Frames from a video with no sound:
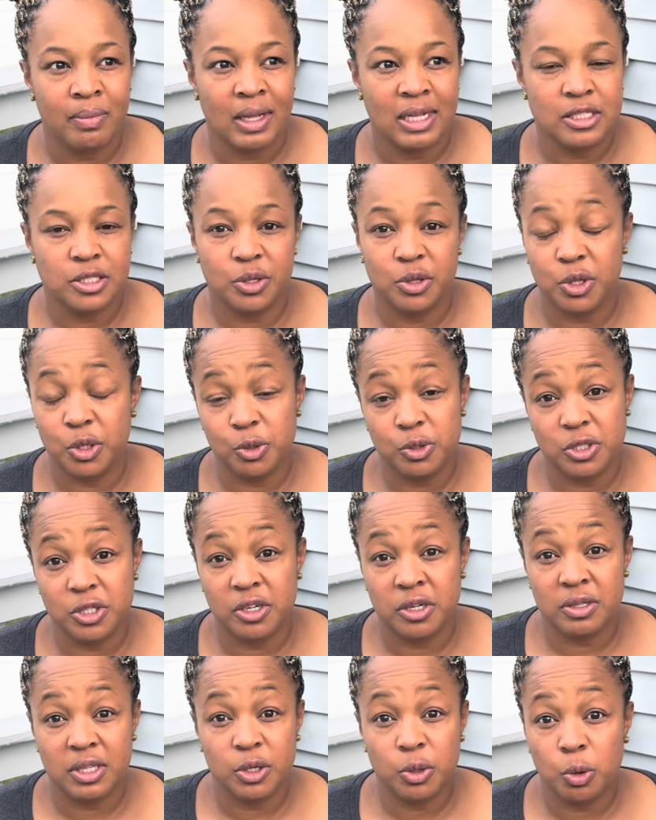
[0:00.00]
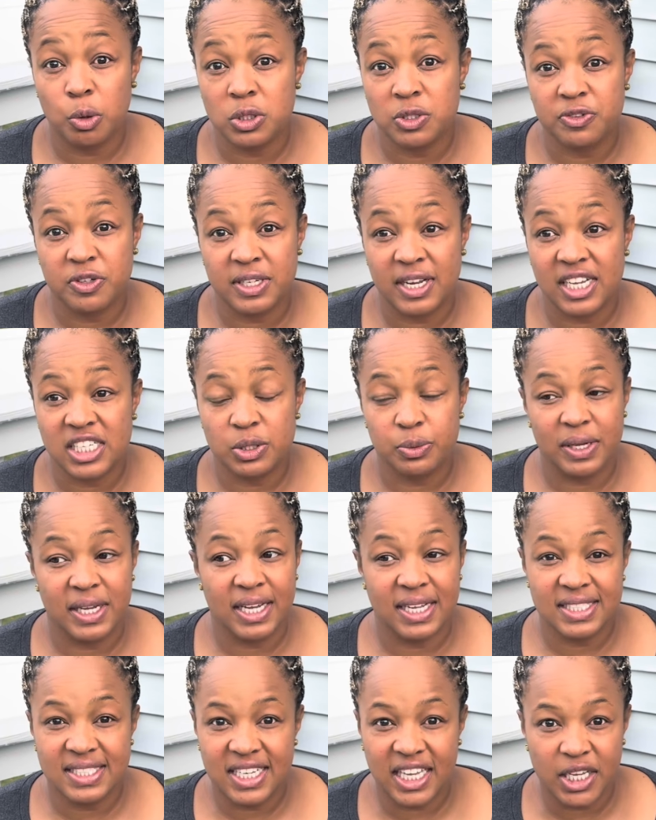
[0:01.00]
So those are the goals for next week.
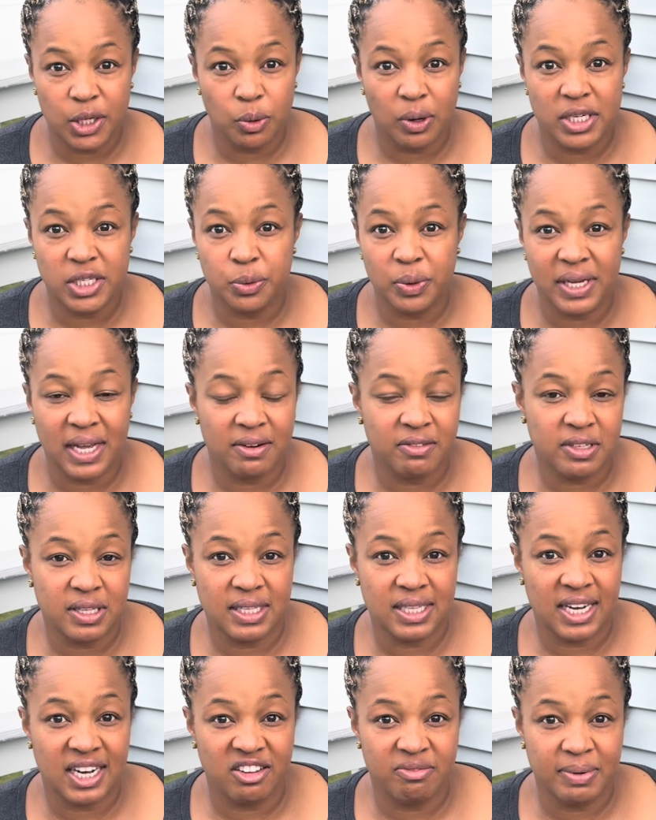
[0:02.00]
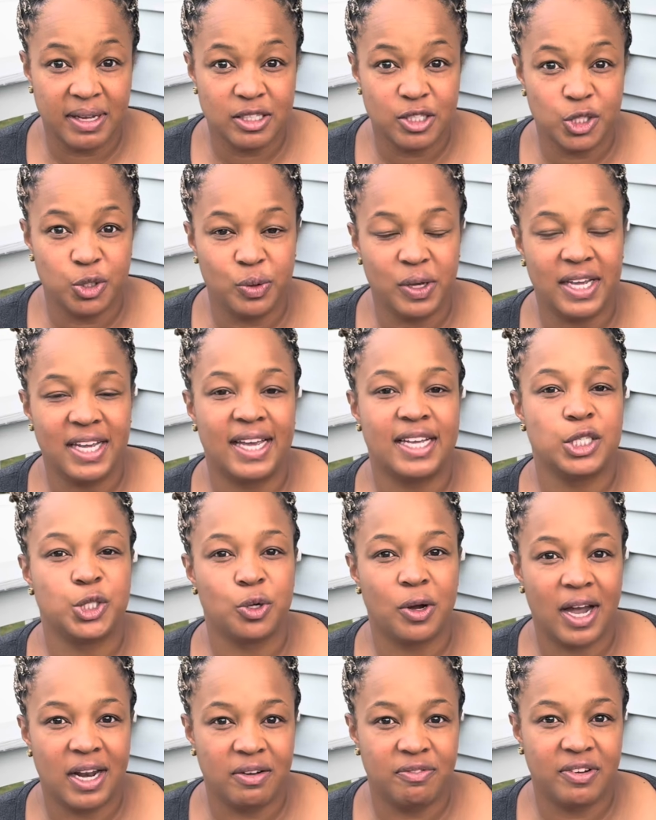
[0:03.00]
Continue on doing everything that I've been doing and
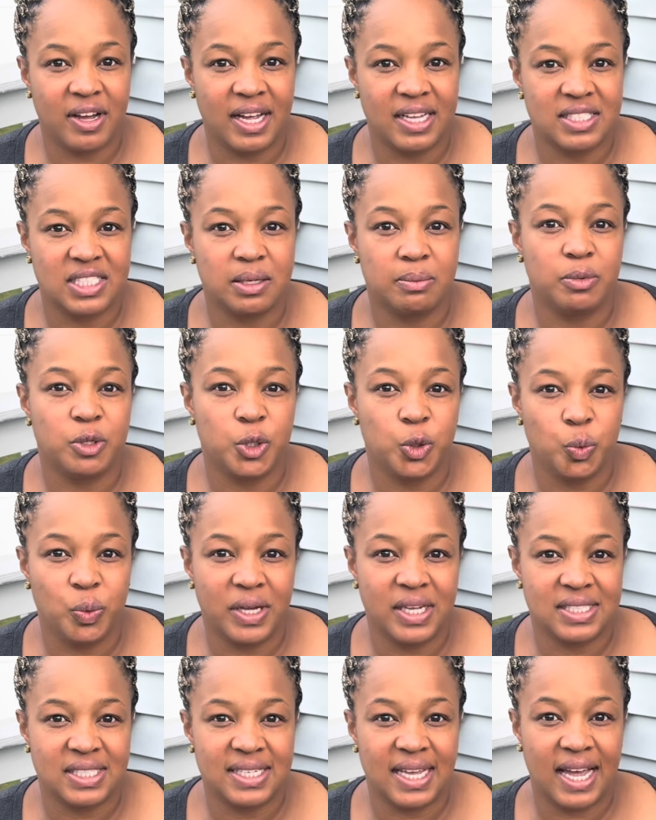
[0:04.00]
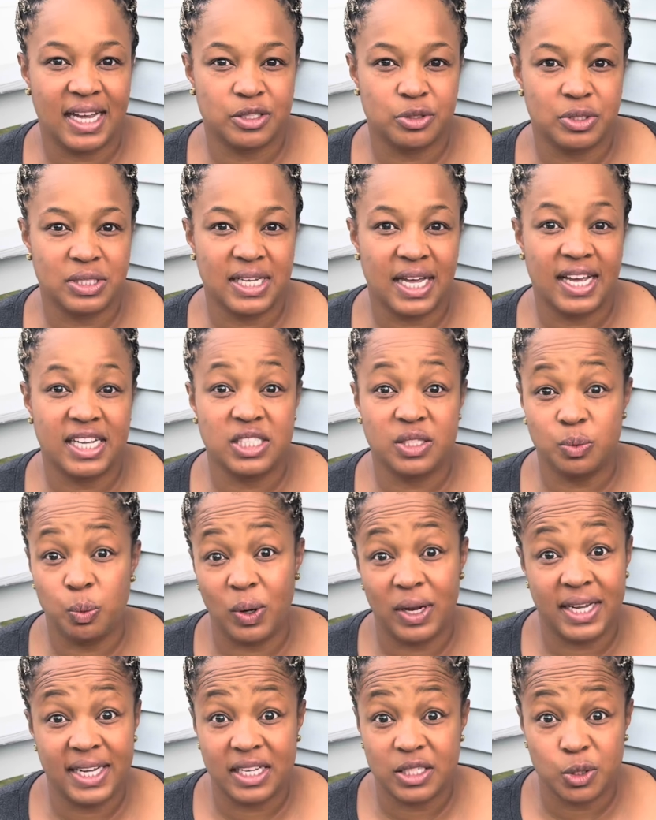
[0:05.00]
try to find some new ways to exercise
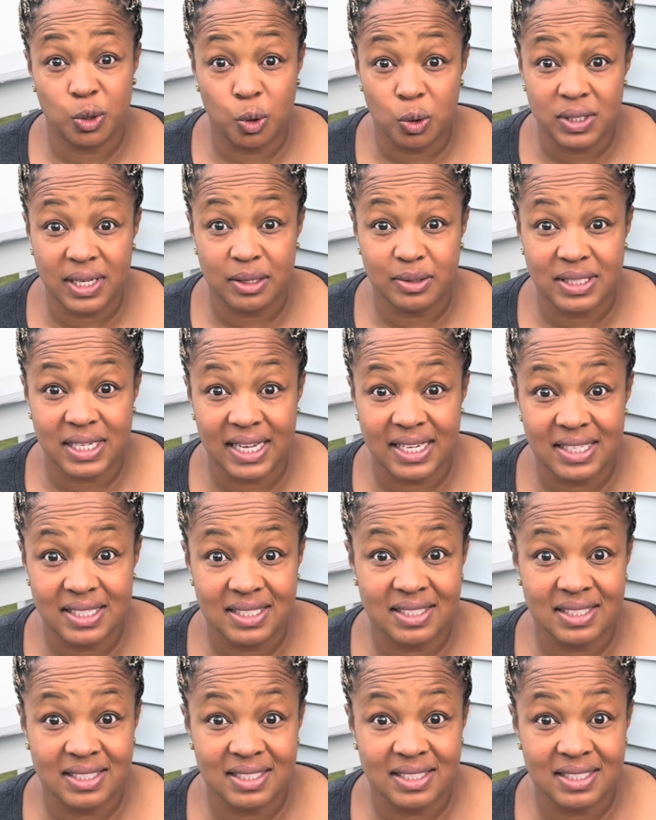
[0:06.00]
when it gets cold outside.